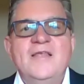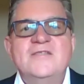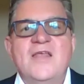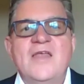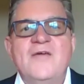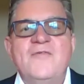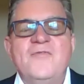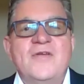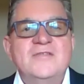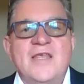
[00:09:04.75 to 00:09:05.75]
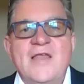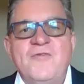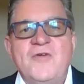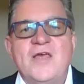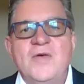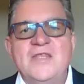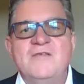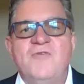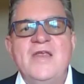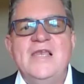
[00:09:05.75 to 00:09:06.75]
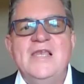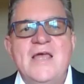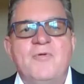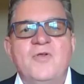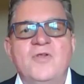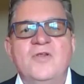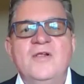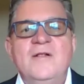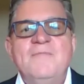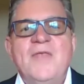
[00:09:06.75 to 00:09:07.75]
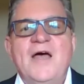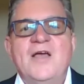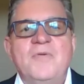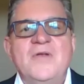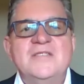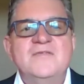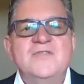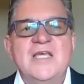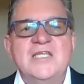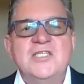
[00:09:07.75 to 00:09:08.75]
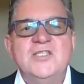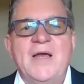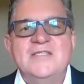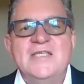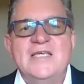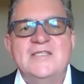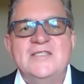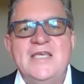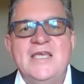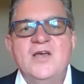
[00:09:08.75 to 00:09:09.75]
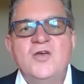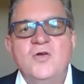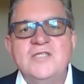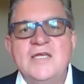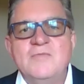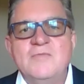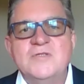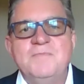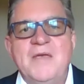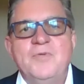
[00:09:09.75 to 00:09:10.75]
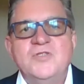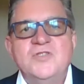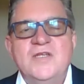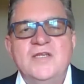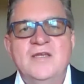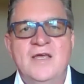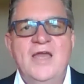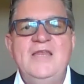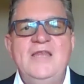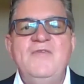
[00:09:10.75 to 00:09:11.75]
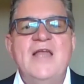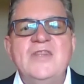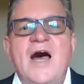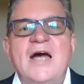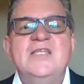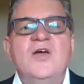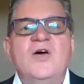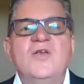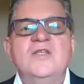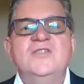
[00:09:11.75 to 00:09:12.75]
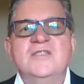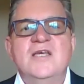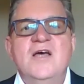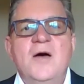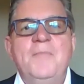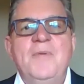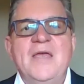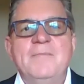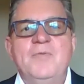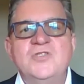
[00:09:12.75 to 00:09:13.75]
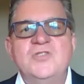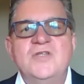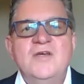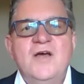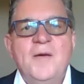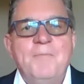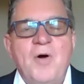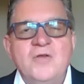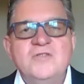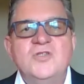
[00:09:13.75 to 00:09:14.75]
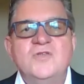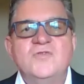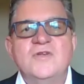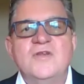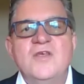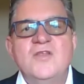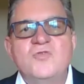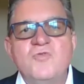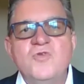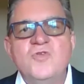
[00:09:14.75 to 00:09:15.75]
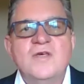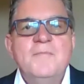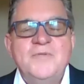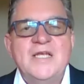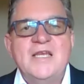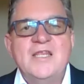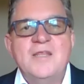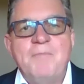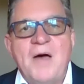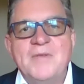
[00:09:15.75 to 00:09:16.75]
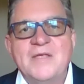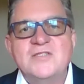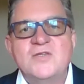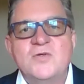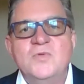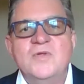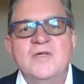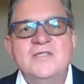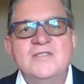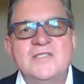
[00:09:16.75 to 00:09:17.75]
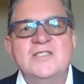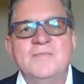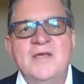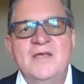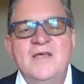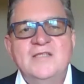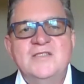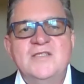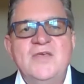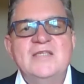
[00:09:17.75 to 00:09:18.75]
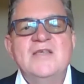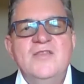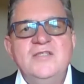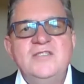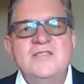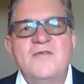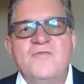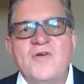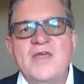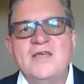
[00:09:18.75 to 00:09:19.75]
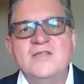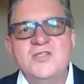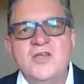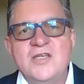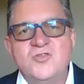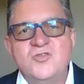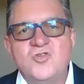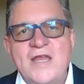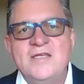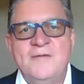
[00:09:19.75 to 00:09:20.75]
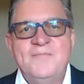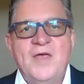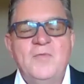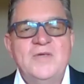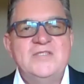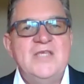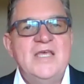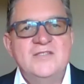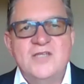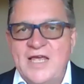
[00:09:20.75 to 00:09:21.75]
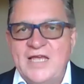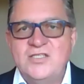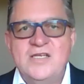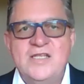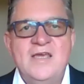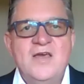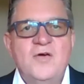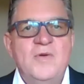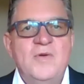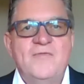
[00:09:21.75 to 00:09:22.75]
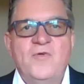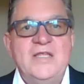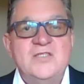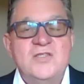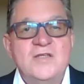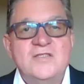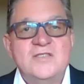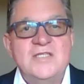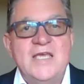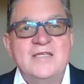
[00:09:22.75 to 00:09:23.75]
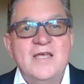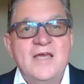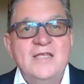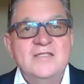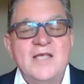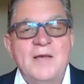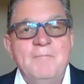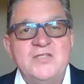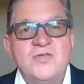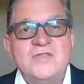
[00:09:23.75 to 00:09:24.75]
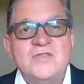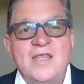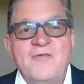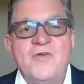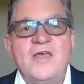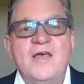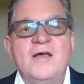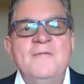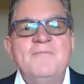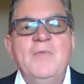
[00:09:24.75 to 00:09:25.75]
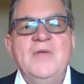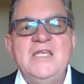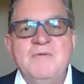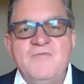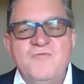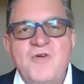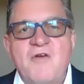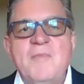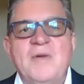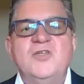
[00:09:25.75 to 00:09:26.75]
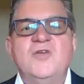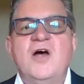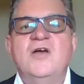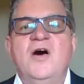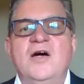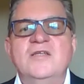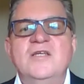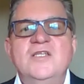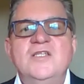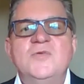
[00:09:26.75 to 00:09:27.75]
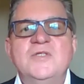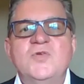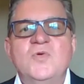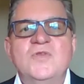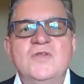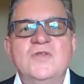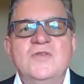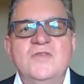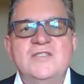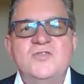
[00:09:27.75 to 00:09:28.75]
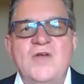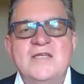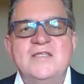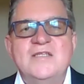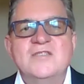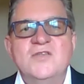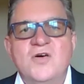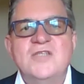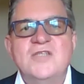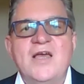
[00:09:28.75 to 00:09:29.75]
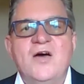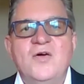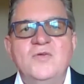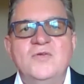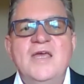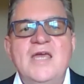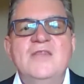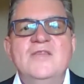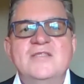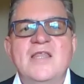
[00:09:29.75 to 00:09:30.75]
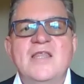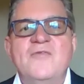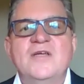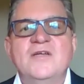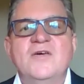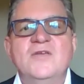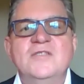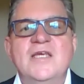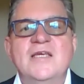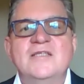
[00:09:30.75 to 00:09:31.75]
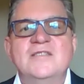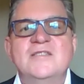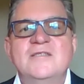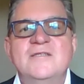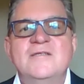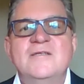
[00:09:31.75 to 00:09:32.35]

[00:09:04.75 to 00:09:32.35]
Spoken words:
in South Africa, where this very liberal comprehensive sexuality CSE content was being pushed in, and even other ideologies are being pushed upon children through particularly the public school system. And so, yes, this is a very concerning trend. We're seeing it internationally. We've already started to see it in some measure in South Africa, and we need to be very much on our guard to ensure that this trend does not take hold in the South African context.